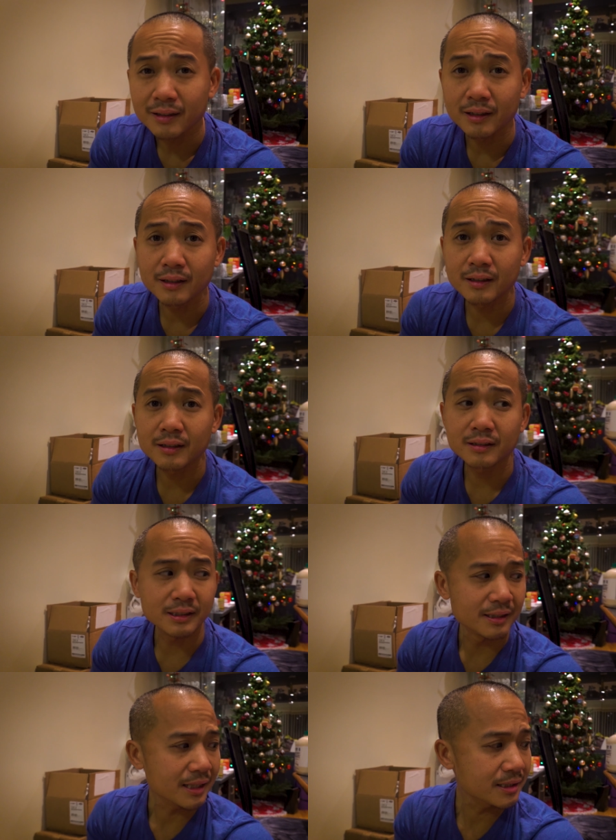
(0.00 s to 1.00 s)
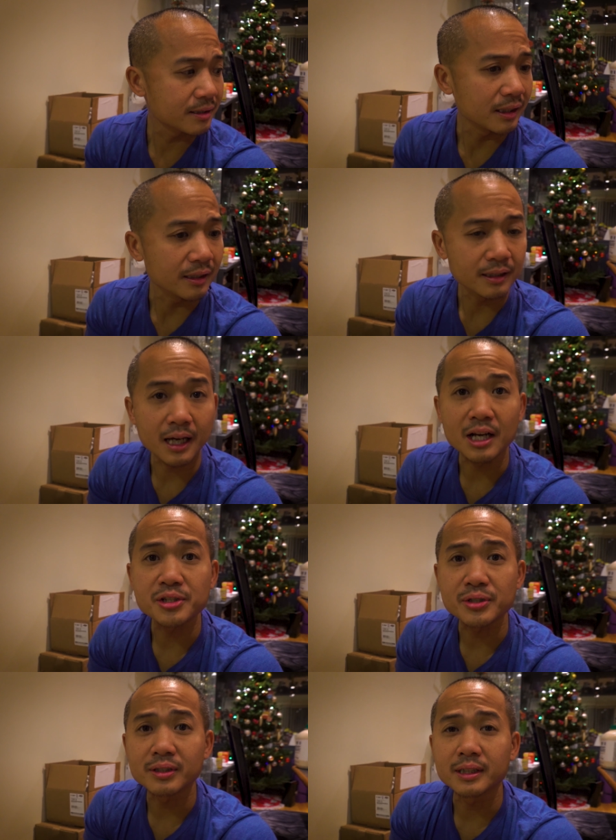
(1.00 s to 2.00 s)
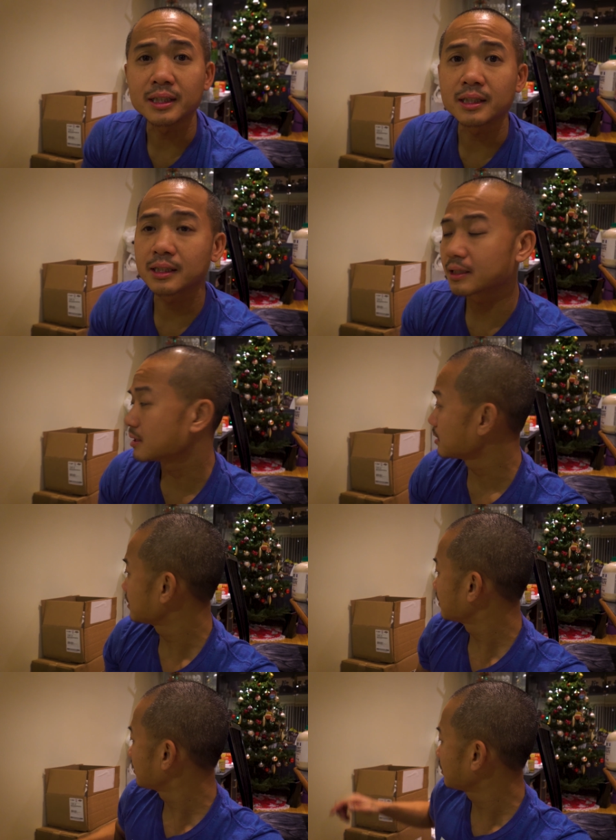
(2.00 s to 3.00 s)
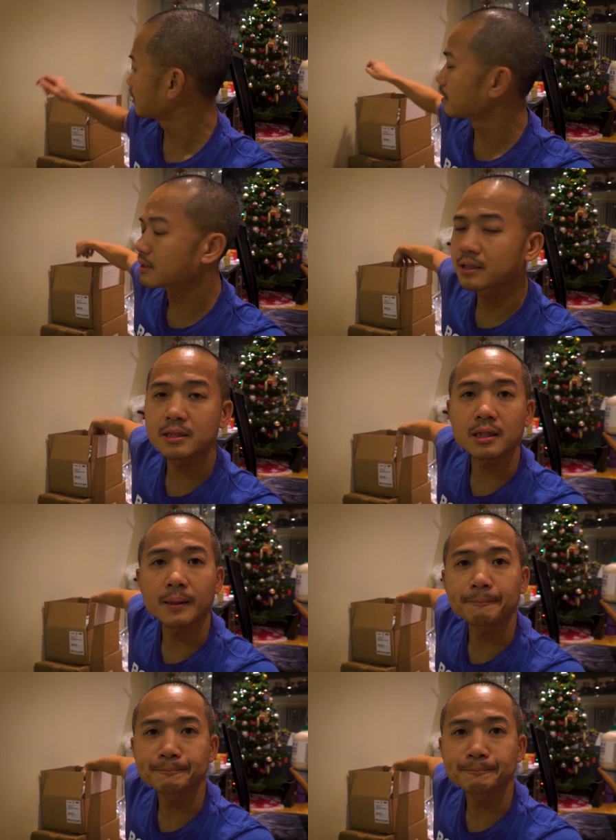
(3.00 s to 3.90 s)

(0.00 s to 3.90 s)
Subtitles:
The next thing actually is this a